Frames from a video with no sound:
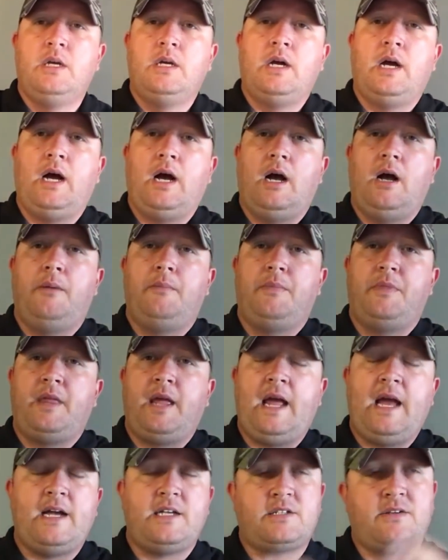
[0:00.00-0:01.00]
It
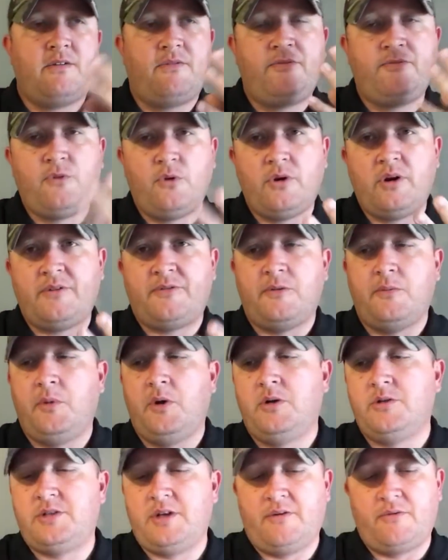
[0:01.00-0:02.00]
has 4 different
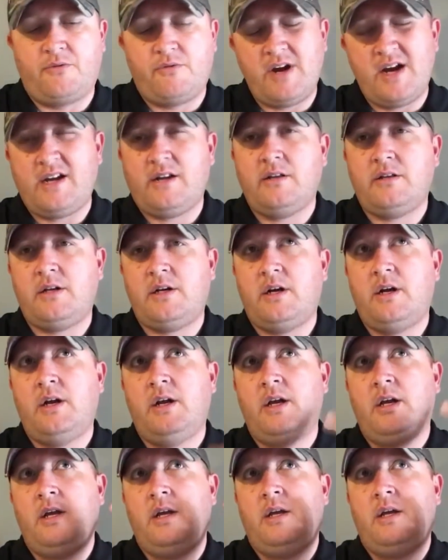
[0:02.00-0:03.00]
modes. You have
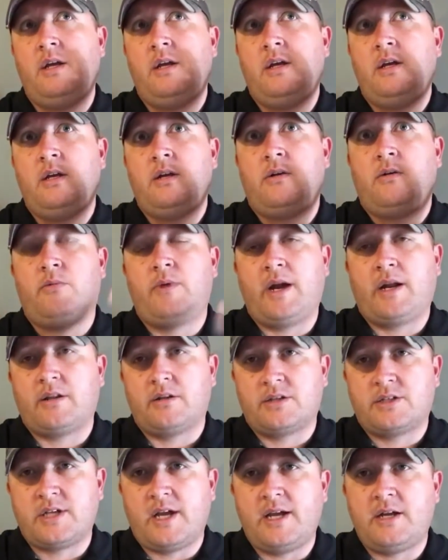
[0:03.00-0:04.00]
regular
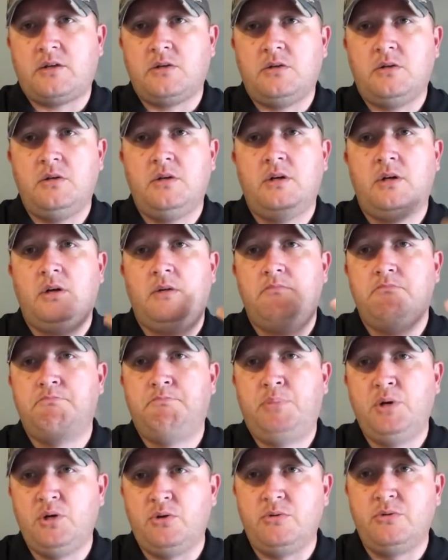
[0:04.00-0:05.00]
cycle,
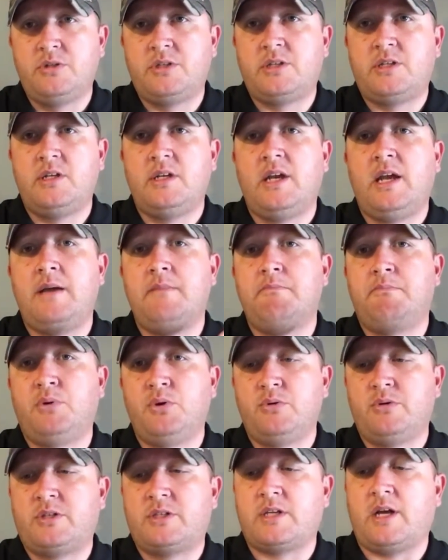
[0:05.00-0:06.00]
boost, and
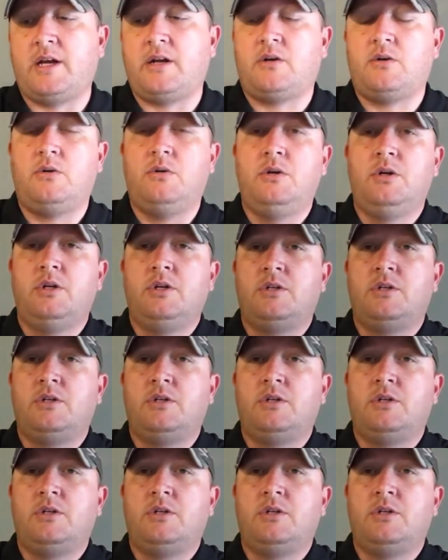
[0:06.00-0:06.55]
boost cycle.